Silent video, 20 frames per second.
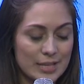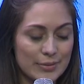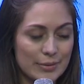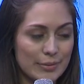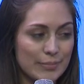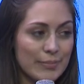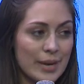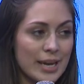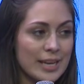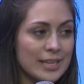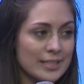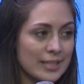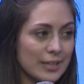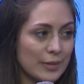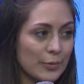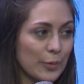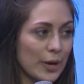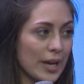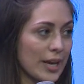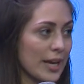some
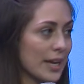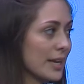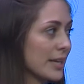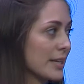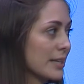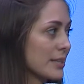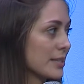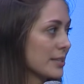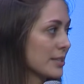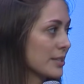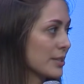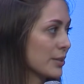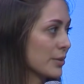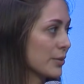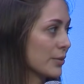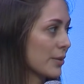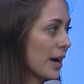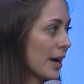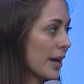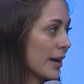amazing ways
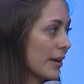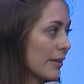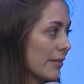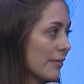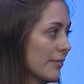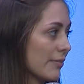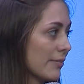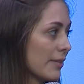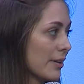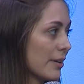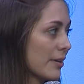to kind of